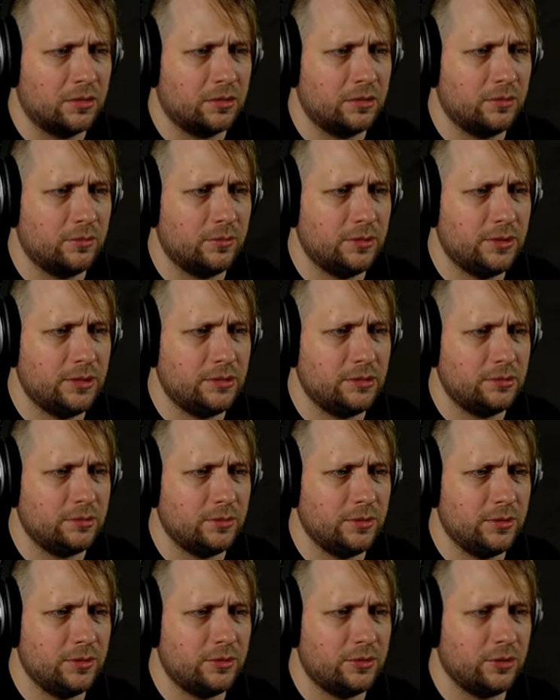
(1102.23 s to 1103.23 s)
Where where
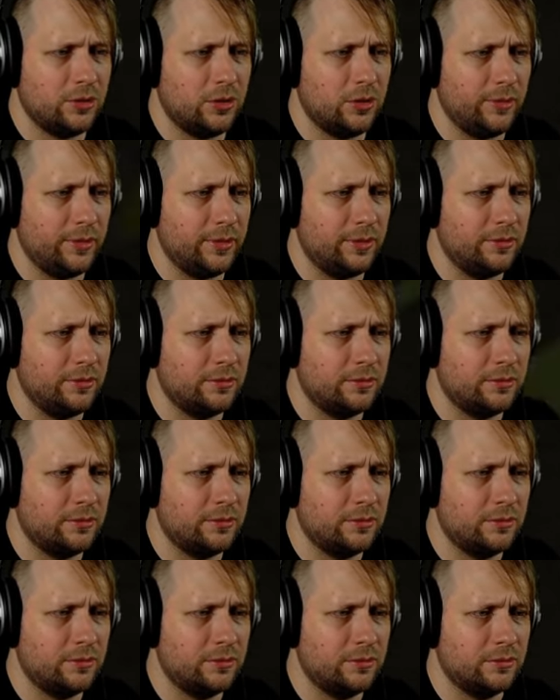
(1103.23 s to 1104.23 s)
are you going?
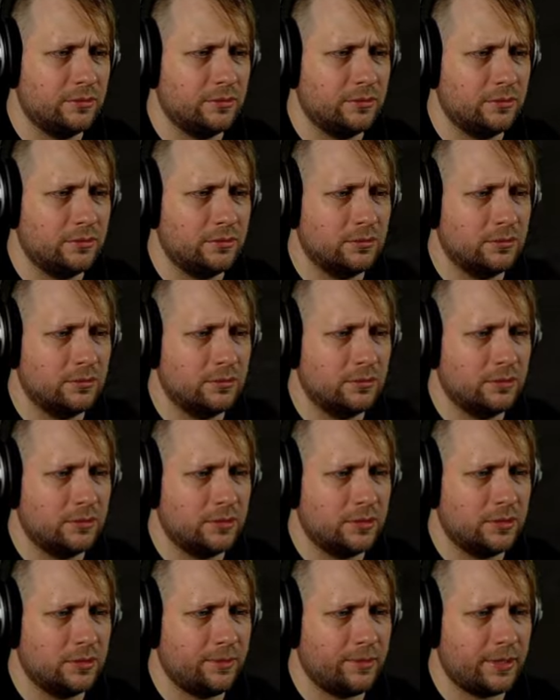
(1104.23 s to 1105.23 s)

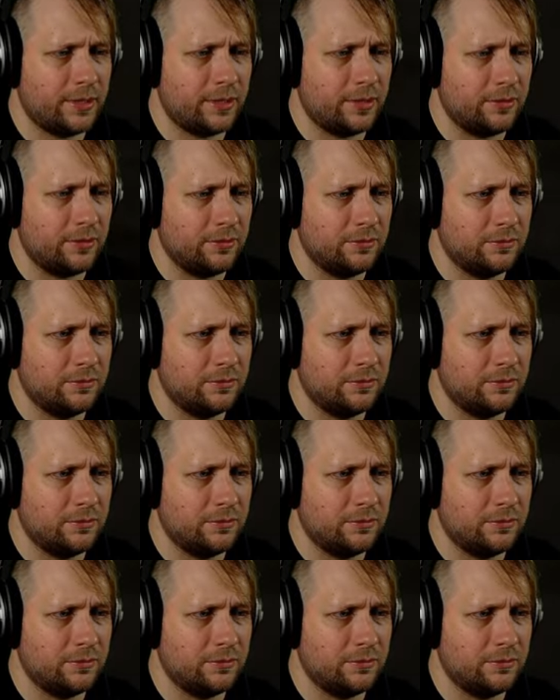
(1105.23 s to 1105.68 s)
Get back here.